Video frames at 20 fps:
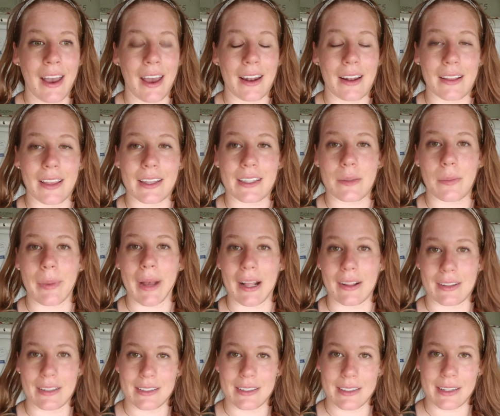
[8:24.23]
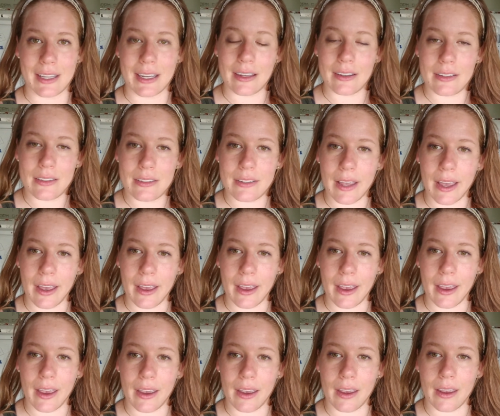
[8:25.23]
and I like to balance things,
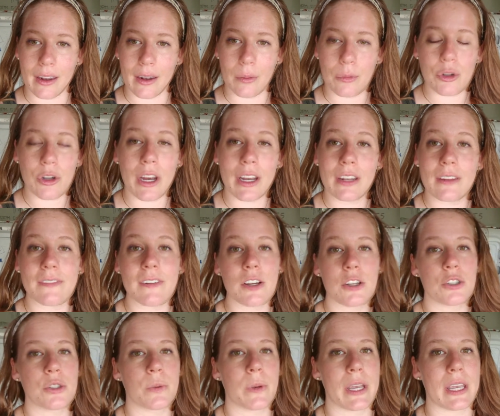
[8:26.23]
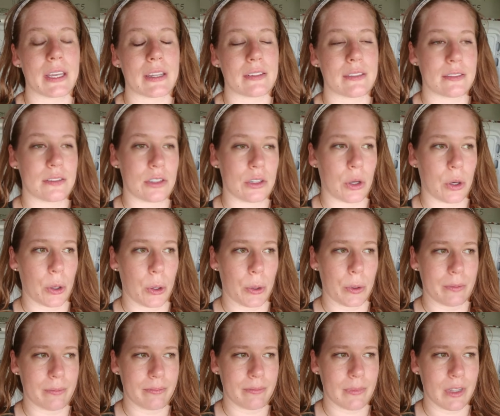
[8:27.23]
and I'm trying to feng shui it,
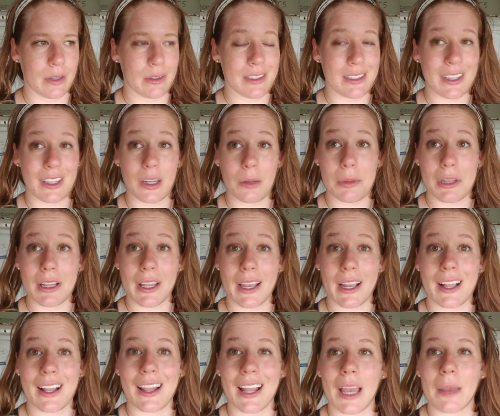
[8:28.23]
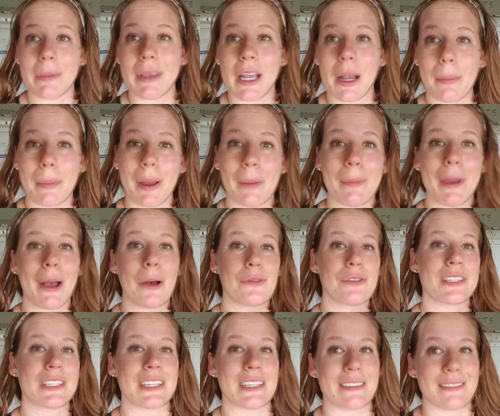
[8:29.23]
so it's gonna be like climbing up a
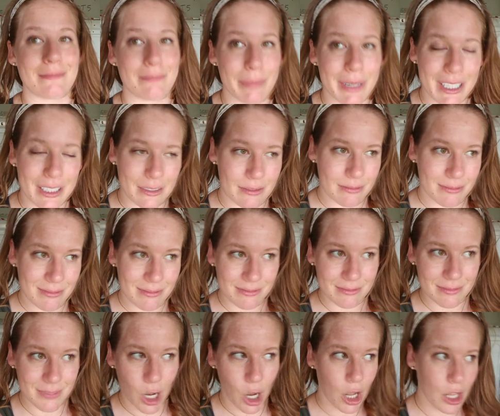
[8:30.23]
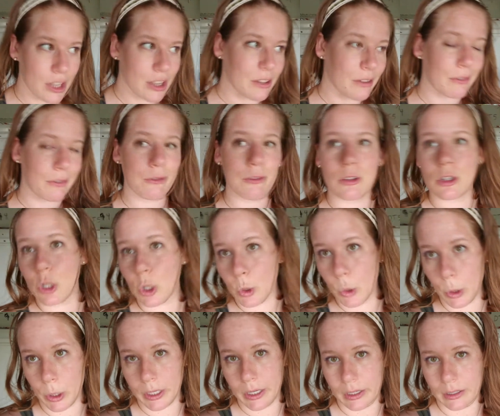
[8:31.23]
mountain, but on the
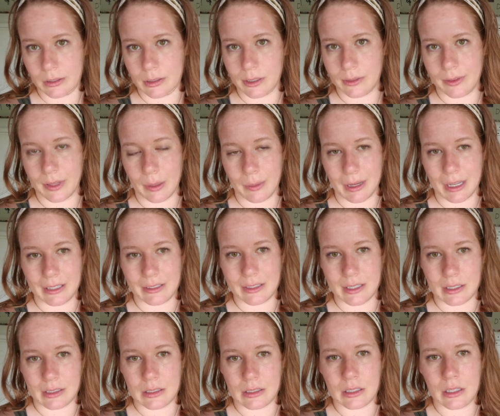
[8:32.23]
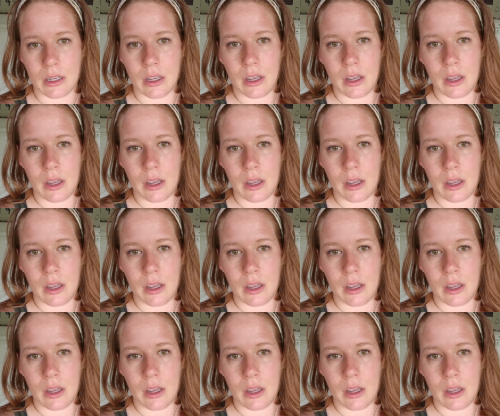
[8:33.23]
floor, if that makes sense.